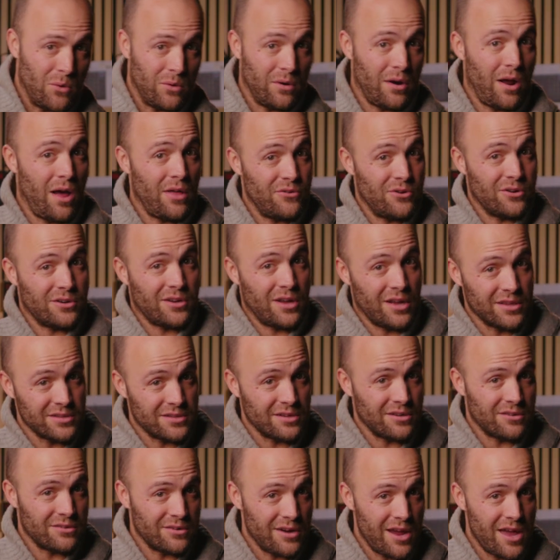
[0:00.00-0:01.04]
or other
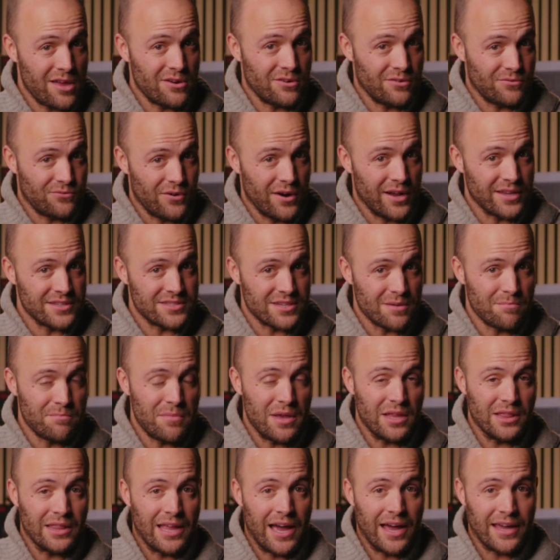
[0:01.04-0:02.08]
content creator friends and
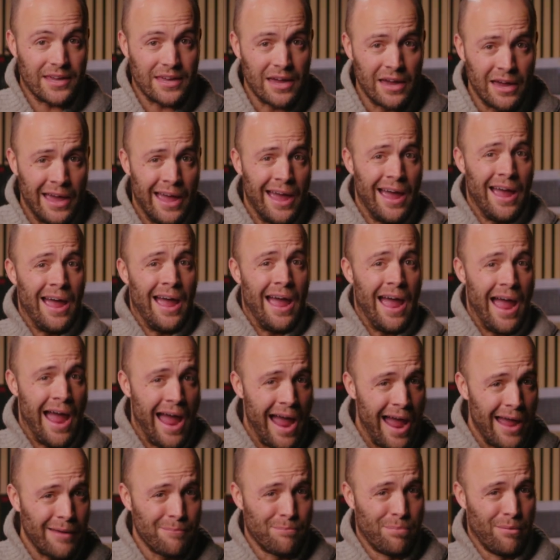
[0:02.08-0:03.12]
be like,
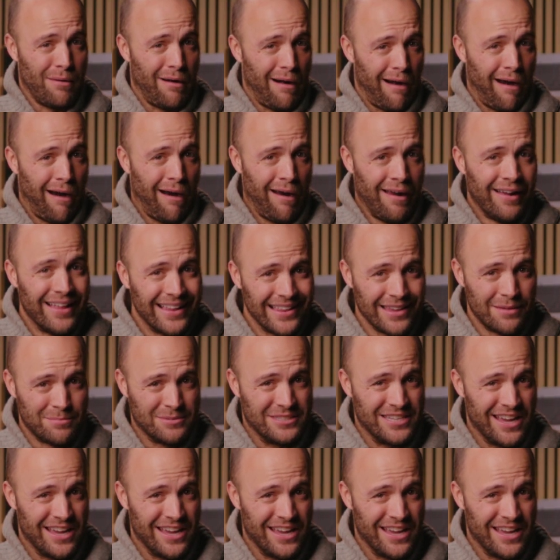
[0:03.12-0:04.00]
hey bruh, let me